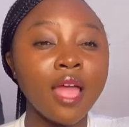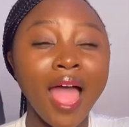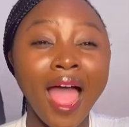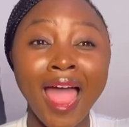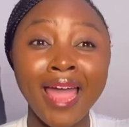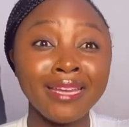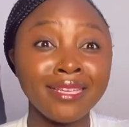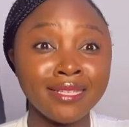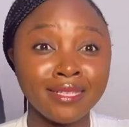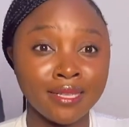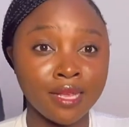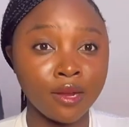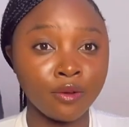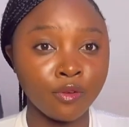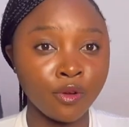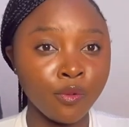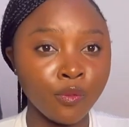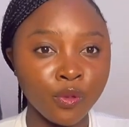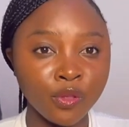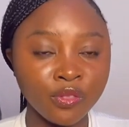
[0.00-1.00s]
I
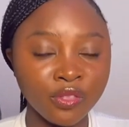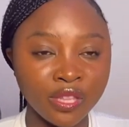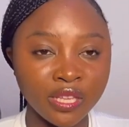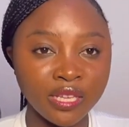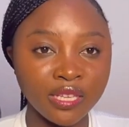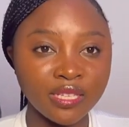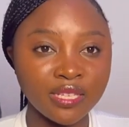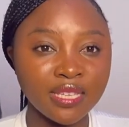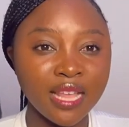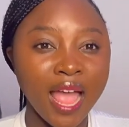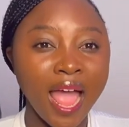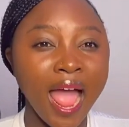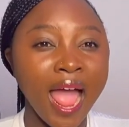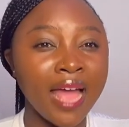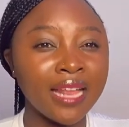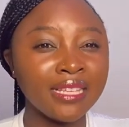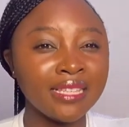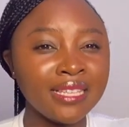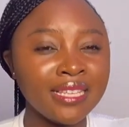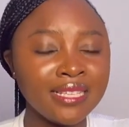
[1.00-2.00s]
disagree with this
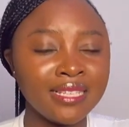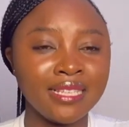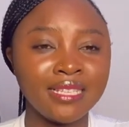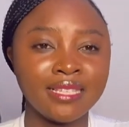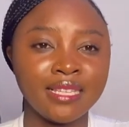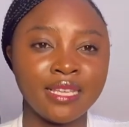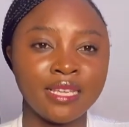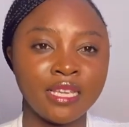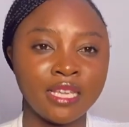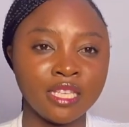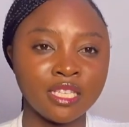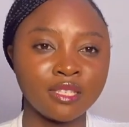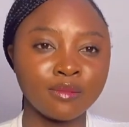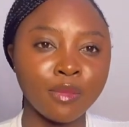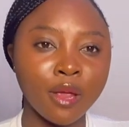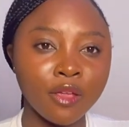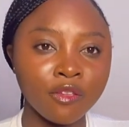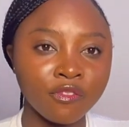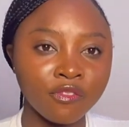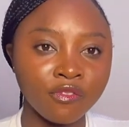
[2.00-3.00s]
and this is against
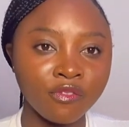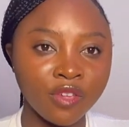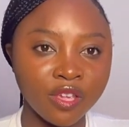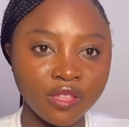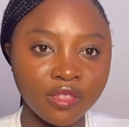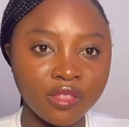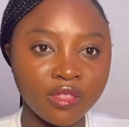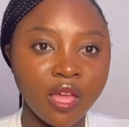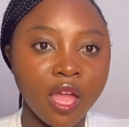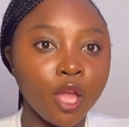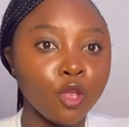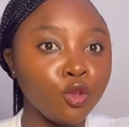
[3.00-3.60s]
my faith.